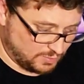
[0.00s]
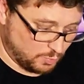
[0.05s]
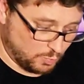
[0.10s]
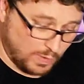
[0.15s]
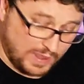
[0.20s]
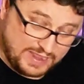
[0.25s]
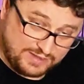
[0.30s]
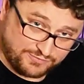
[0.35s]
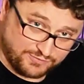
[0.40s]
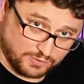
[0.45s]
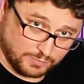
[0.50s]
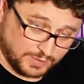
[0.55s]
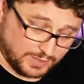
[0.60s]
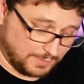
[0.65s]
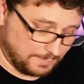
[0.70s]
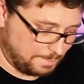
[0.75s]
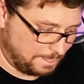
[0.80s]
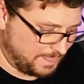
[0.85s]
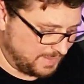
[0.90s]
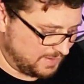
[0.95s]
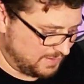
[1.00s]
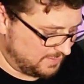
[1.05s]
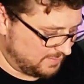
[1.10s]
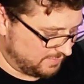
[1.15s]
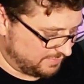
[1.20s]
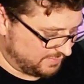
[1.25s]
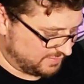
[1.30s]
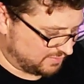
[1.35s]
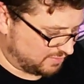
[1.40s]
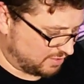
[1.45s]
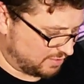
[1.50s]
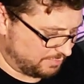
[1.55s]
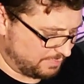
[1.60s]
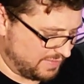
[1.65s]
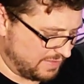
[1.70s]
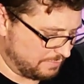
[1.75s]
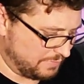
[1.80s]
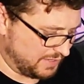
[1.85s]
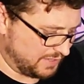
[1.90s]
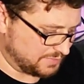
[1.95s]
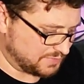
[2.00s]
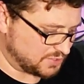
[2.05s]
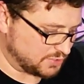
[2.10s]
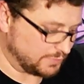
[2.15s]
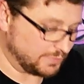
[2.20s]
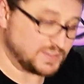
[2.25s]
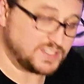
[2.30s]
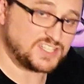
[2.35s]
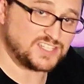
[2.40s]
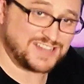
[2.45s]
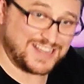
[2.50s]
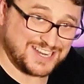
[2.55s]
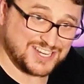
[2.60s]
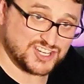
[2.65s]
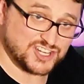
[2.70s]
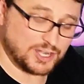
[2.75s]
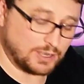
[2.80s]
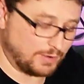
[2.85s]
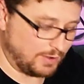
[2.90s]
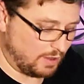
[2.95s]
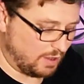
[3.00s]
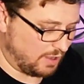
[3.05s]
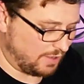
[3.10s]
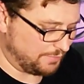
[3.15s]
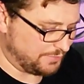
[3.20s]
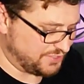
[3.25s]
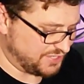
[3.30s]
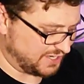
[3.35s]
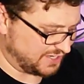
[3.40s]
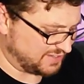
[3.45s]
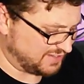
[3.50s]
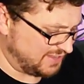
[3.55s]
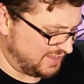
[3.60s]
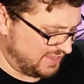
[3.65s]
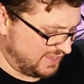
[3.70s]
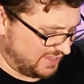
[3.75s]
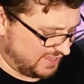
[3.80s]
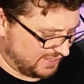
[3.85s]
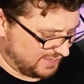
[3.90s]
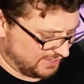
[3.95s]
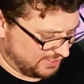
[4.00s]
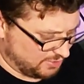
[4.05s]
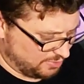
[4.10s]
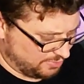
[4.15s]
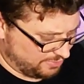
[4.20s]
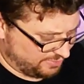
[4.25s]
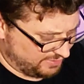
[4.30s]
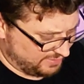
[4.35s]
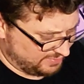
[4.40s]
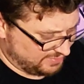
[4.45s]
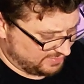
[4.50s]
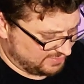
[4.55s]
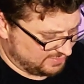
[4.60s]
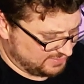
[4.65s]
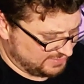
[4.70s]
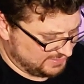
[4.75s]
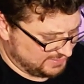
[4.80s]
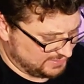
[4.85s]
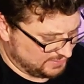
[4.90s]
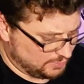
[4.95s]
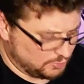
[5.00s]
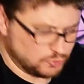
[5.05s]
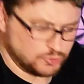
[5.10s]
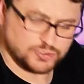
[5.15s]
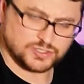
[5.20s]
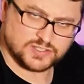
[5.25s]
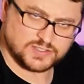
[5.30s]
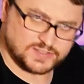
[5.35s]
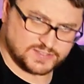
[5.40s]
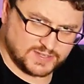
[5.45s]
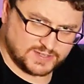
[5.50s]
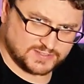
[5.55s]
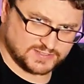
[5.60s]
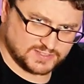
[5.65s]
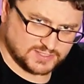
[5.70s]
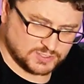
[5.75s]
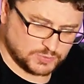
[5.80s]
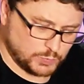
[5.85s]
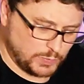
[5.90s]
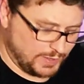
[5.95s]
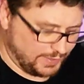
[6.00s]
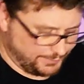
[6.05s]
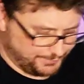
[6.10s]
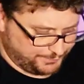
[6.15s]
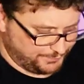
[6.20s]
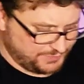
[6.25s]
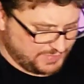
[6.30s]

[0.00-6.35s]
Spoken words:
away from it, this card then becomes sort of a stationary object, and I don't think that the illusion sells as well.